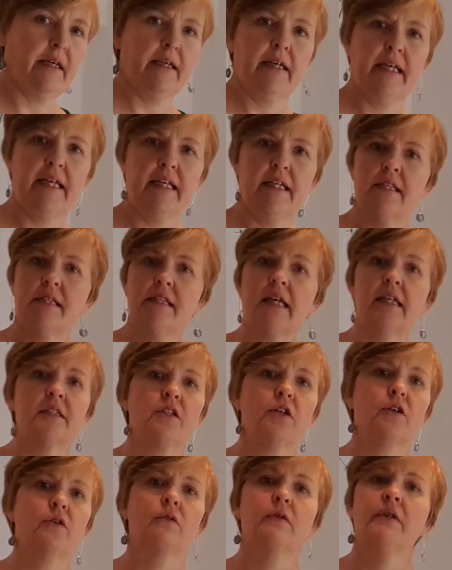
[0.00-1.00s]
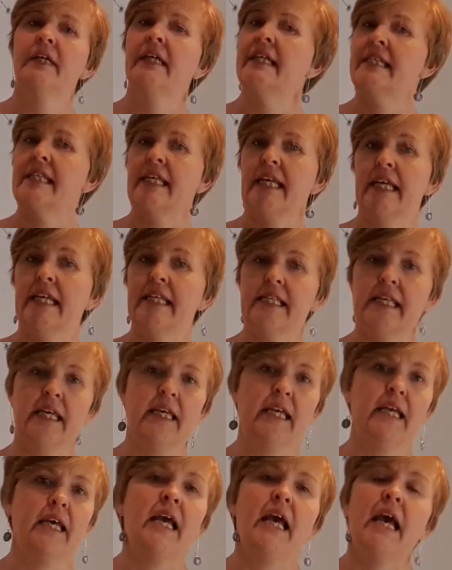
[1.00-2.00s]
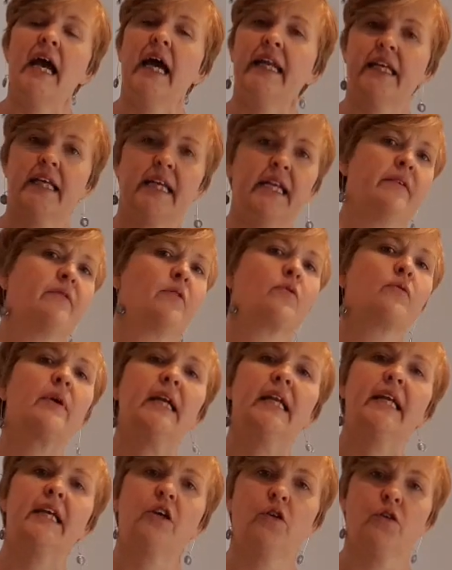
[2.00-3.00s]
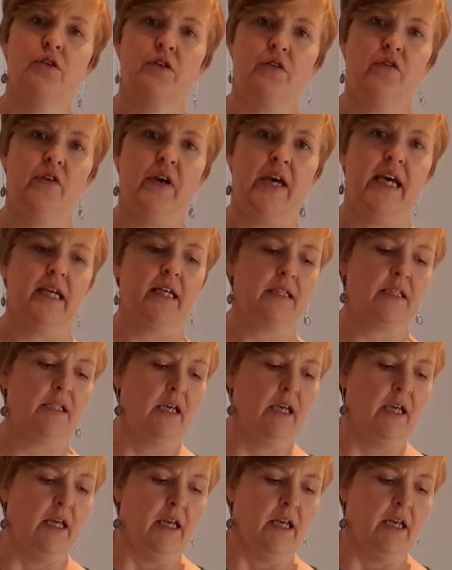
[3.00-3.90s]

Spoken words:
It's subtle, it's easy, and it can have a really good effect.